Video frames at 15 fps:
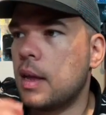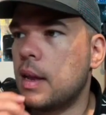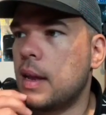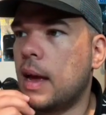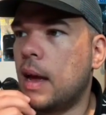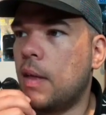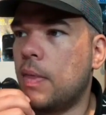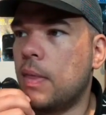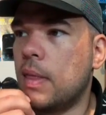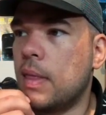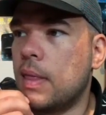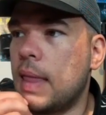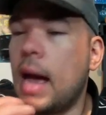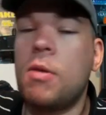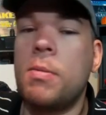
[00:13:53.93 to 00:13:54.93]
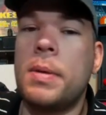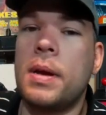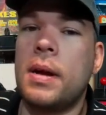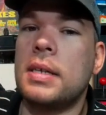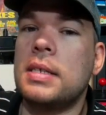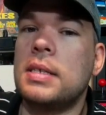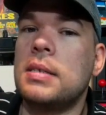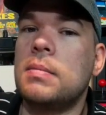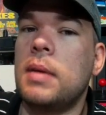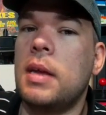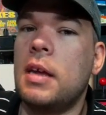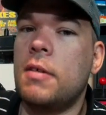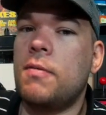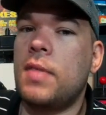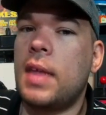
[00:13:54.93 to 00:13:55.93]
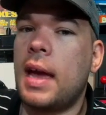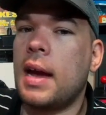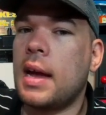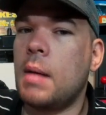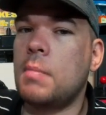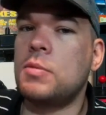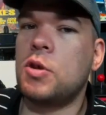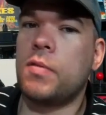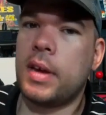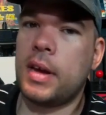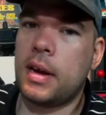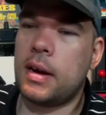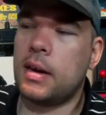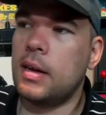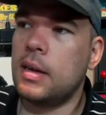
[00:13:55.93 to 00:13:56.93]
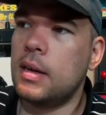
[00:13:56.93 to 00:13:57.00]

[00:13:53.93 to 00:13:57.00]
Now, that would be awesome if that comes over here.